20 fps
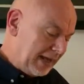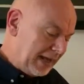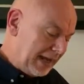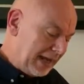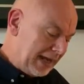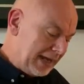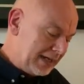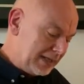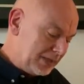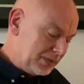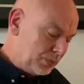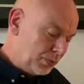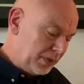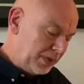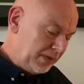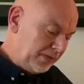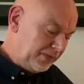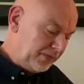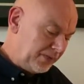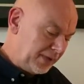And
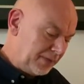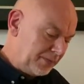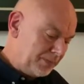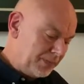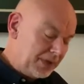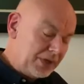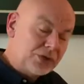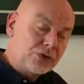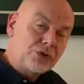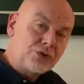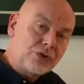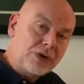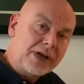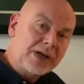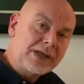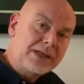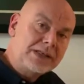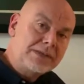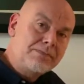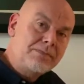we've
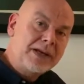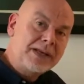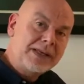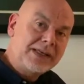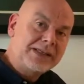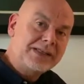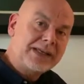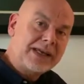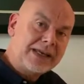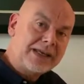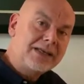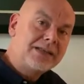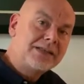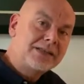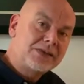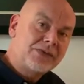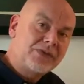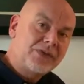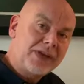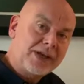trained many
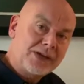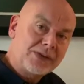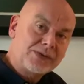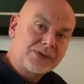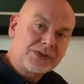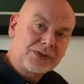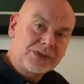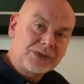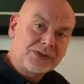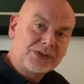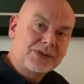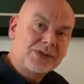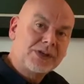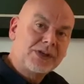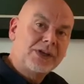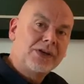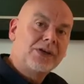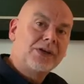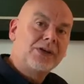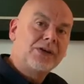tens of thousands
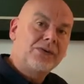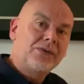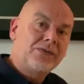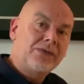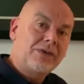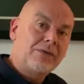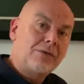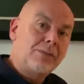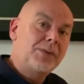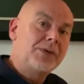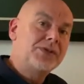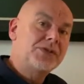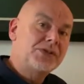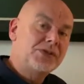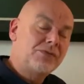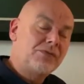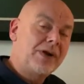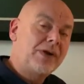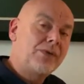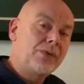of therapists
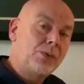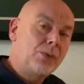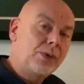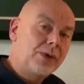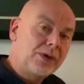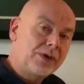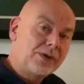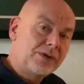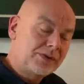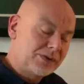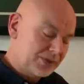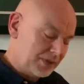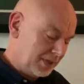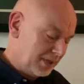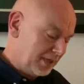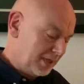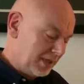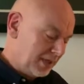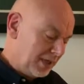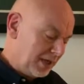around the world
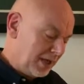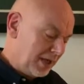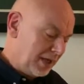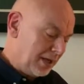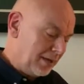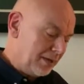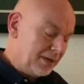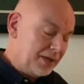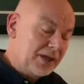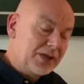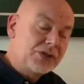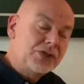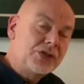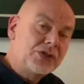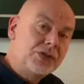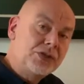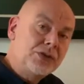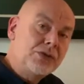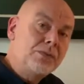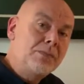to
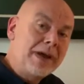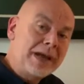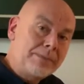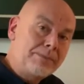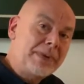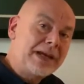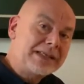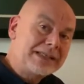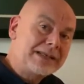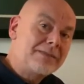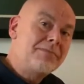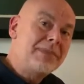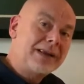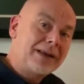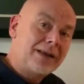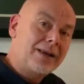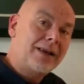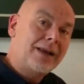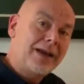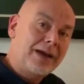do better
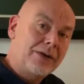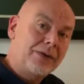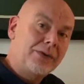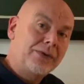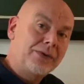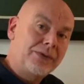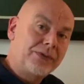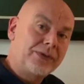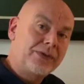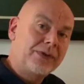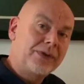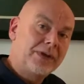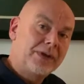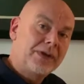mental health